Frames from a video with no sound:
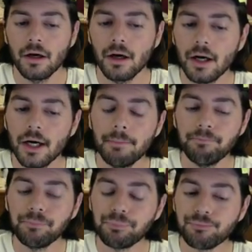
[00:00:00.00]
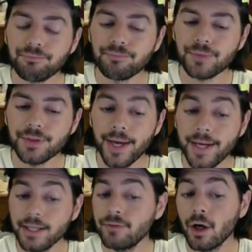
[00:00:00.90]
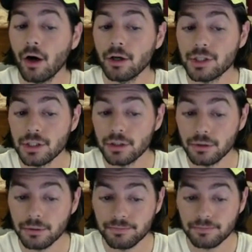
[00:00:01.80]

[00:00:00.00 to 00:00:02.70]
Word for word: Um, the Hative d'Argenteuil